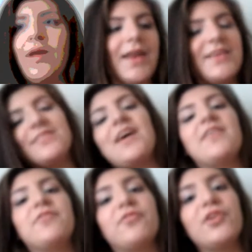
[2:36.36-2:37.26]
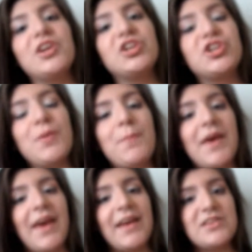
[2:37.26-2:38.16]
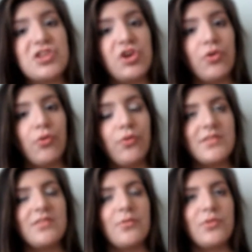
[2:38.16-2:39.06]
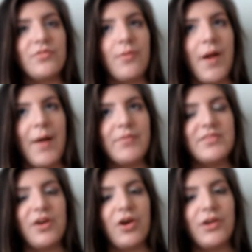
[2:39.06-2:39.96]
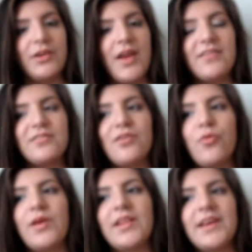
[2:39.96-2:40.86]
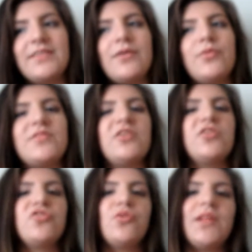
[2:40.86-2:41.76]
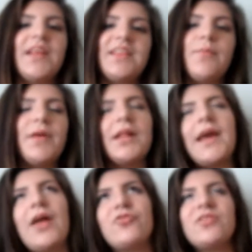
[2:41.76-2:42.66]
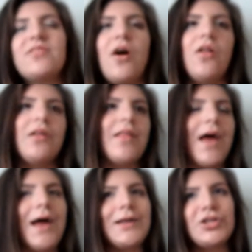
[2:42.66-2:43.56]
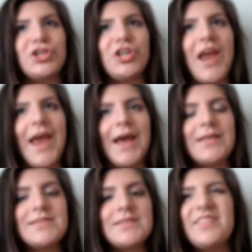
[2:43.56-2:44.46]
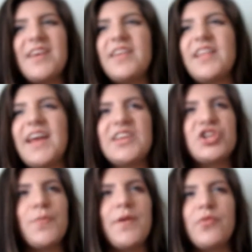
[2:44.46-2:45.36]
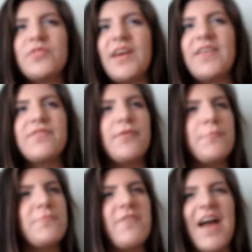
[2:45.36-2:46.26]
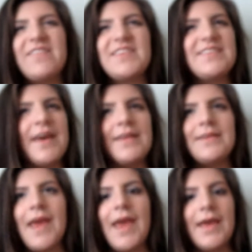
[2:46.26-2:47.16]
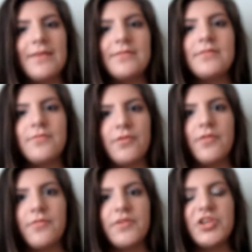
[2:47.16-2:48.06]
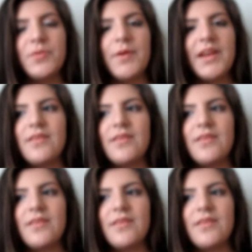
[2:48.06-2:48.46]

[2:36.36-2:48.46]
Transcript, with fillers: And it said free shipping too, since it was from Amazon. And so we clicked it, we started doing like the billing address, all of that jazz. It said like shipping was like from 5 to 10 days for the free shipping.